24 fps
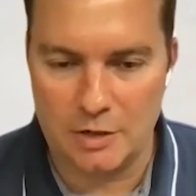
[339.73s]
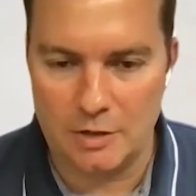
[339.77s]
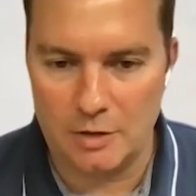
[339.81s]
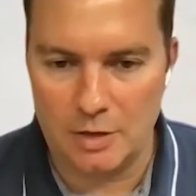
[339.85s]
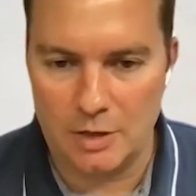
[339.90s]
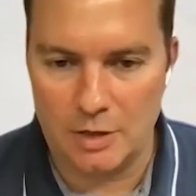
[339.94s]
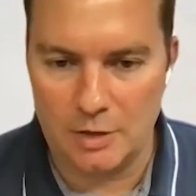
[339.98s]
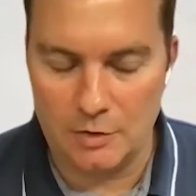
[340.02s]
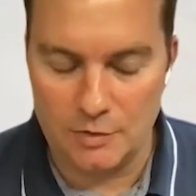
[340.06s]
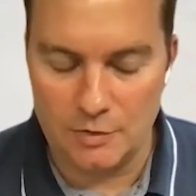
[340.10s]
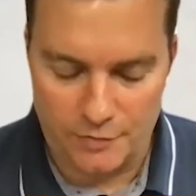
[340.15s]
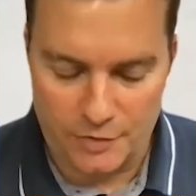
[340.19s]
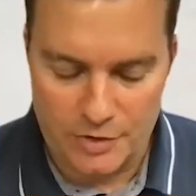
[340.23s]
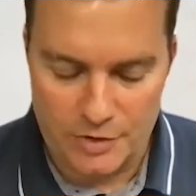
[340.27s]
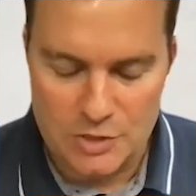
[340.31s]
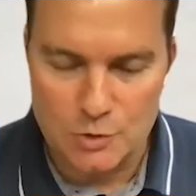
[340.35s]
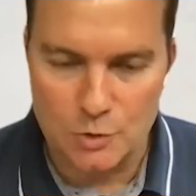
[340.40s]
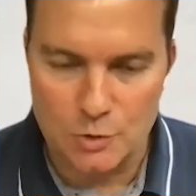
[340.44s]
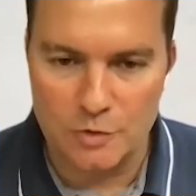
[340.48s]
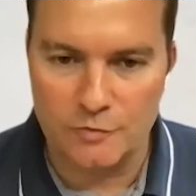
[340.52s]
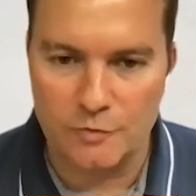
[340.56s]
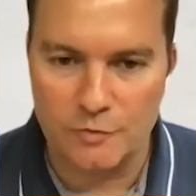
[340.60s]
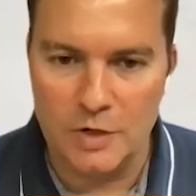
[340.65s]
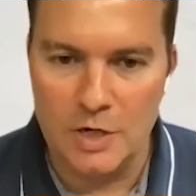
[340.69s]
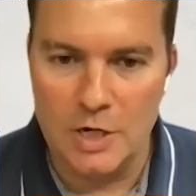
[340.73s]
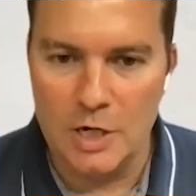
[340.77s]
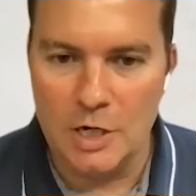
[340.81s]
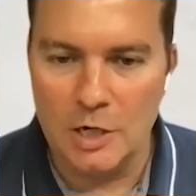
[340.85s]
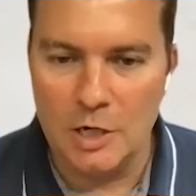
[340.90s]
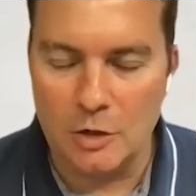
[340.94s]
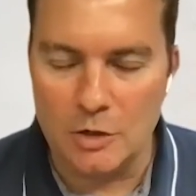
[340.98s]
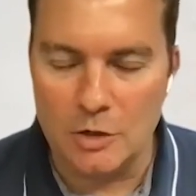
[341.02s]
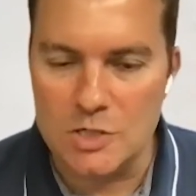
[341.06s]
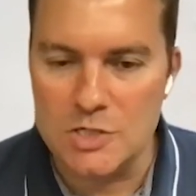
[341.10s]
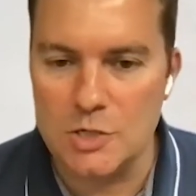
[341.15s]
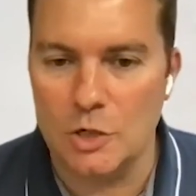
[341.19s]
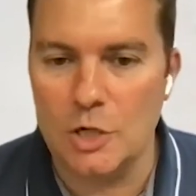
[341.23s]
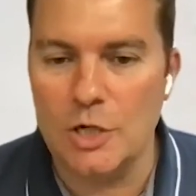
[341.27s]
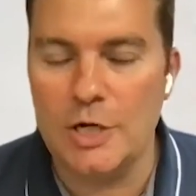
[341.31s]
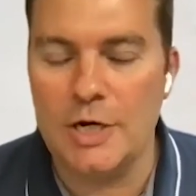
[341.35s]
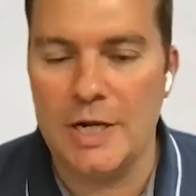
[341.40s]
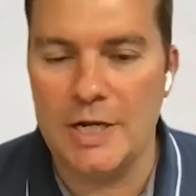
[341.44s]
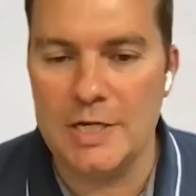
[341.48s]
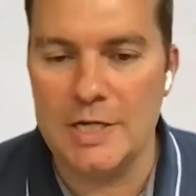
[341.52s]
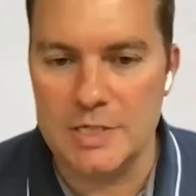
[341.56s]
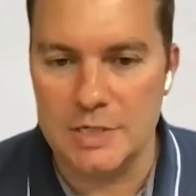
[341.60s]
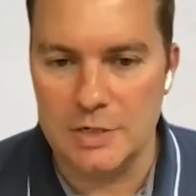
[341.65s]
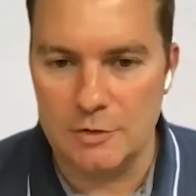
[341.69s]
is very sort of
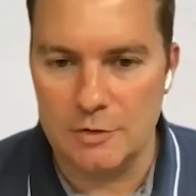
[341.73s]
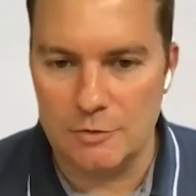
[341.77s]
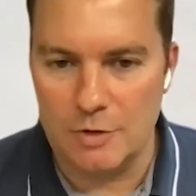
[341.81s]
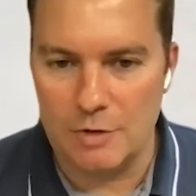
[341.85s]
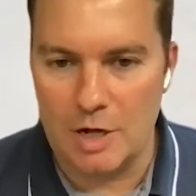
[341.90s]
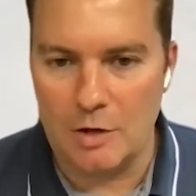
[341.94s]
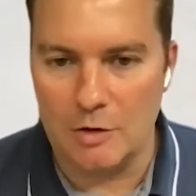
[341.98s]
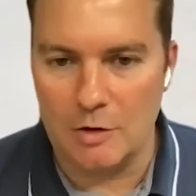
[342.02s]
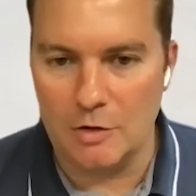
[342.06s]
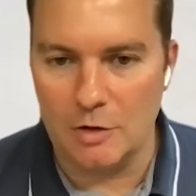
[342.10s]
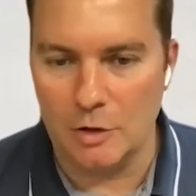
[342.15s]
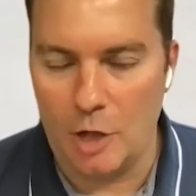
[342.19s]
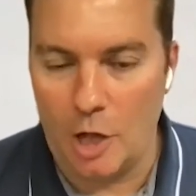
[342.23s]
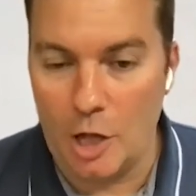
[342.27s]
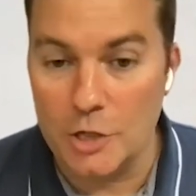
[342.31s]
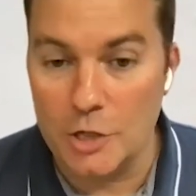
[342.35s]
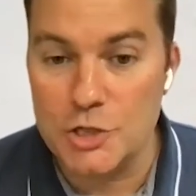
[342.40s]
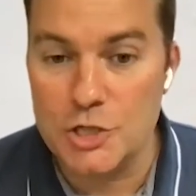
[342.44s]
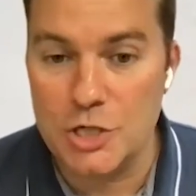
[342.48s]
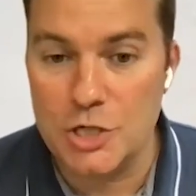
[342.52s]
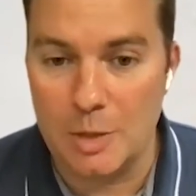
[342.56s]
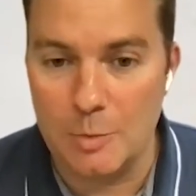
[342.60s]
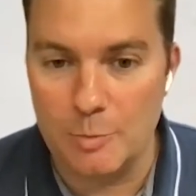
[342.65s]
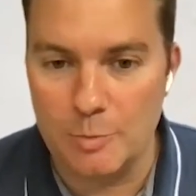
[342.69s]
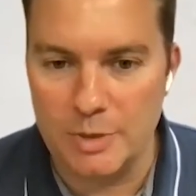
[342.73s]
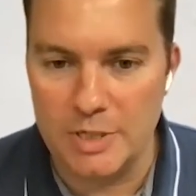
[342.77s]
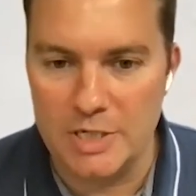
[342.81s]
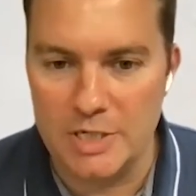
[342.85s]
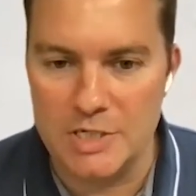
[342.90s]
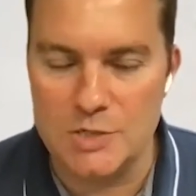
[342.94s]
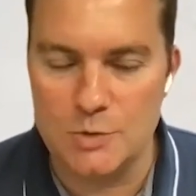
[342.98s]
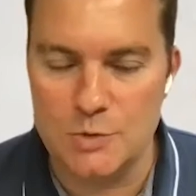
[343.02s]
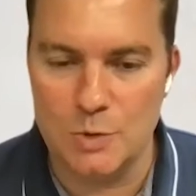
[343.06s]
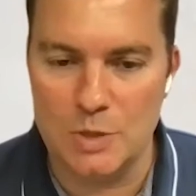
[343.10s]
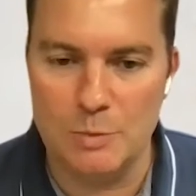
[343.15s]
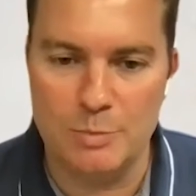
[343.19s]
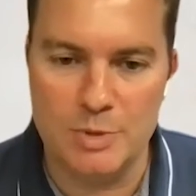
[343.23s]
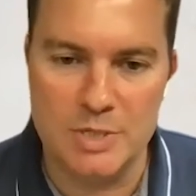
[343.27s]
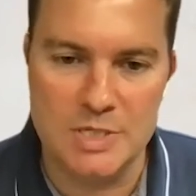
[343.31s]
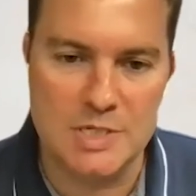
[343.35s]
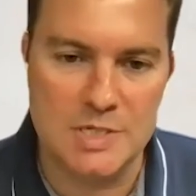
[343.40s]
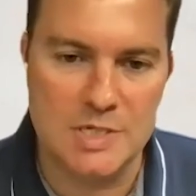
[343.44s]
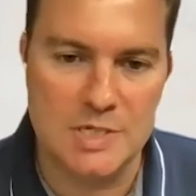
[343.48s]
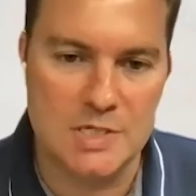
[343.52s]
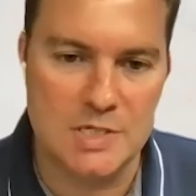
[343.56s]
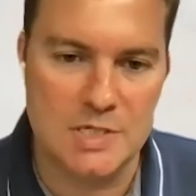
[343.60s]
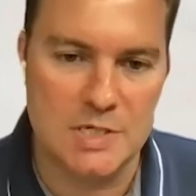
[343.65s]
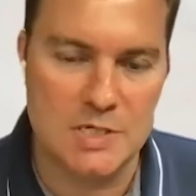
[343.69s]
consolidated around large companies doing
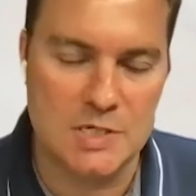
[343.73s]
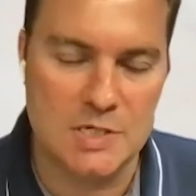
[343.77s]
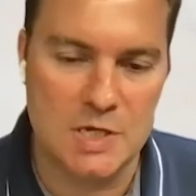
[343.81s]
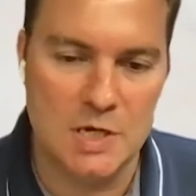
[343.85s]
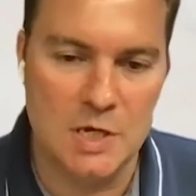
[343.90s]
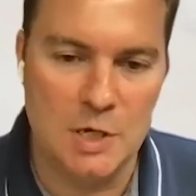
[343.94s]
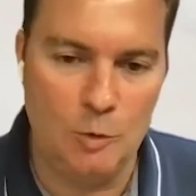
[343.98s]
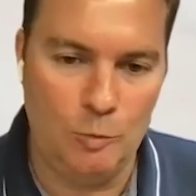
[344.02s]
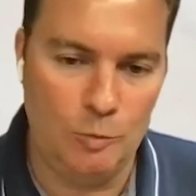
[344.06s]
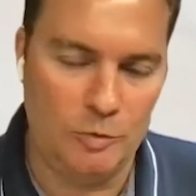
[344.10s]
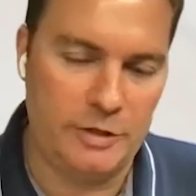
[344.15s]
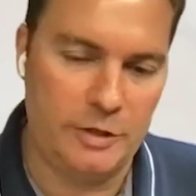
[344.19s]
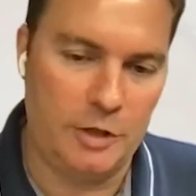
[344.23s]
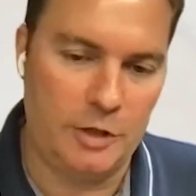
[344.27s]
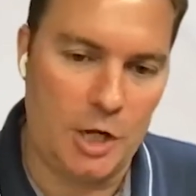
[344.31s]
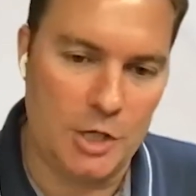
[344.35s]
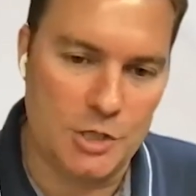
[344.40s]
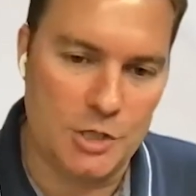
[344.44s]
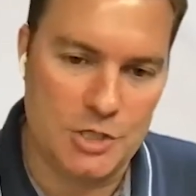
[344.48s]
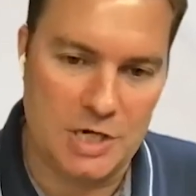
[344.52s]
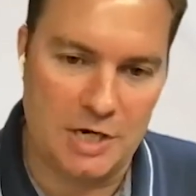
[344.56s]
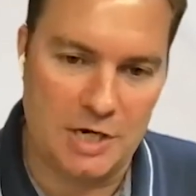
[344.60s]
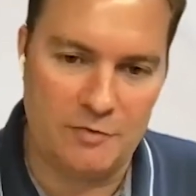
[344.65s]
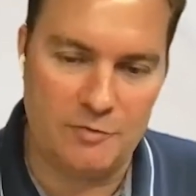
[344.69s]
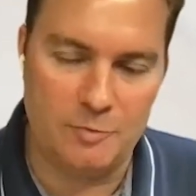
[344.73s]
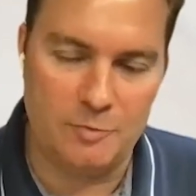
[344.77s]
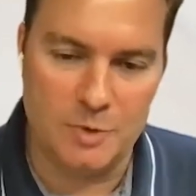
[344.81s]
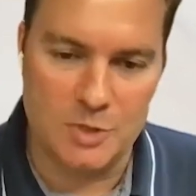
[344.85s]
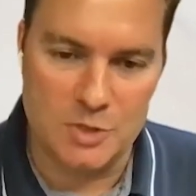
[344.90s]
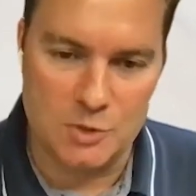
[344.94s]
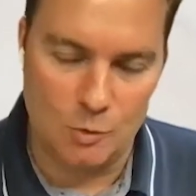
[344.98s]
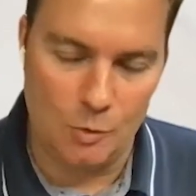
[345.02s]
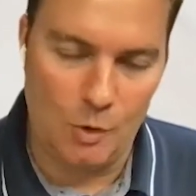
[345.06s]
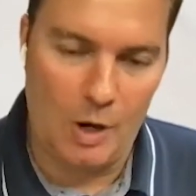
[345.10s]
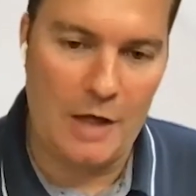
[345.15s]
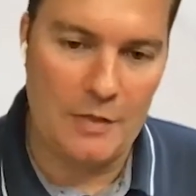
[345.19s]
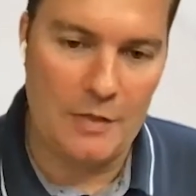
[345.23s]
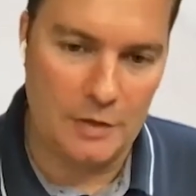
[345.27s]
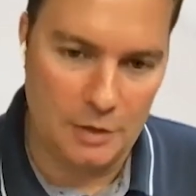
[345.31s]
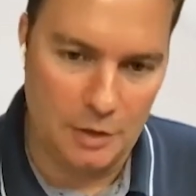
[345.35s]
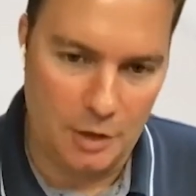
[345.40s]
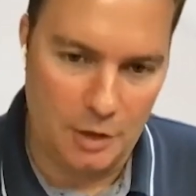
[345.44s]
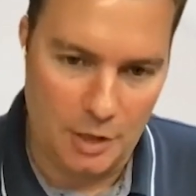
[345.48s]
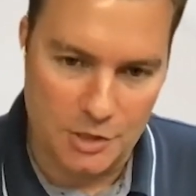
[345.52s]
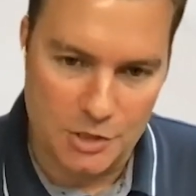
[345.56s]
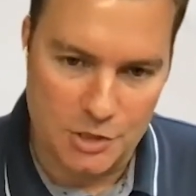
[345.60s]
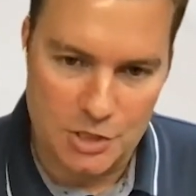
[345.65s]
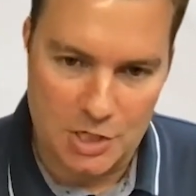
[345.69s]
businesses with large governments or other
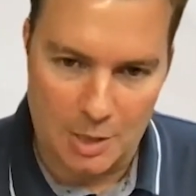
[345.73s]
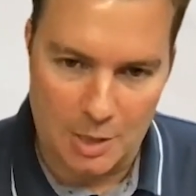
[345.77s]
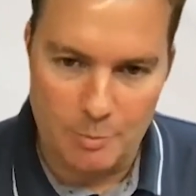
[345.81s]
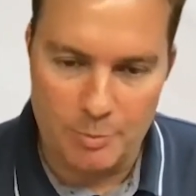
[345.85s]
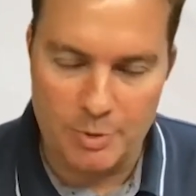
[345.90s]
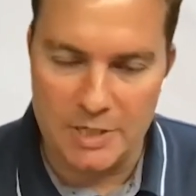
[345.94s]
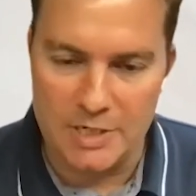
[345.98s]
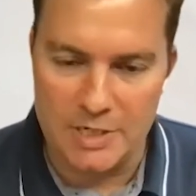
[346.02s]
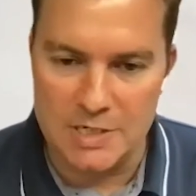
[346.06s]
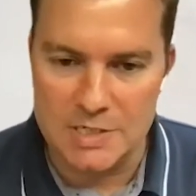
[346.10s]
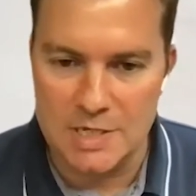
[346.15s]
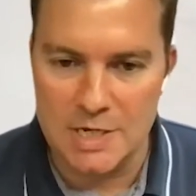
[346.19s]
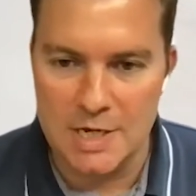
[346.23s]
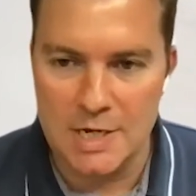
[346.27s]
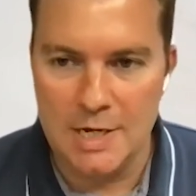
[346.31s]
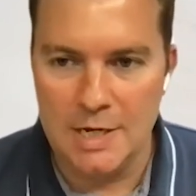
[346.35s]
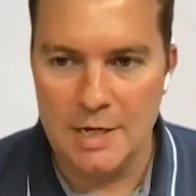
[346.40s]
large companies.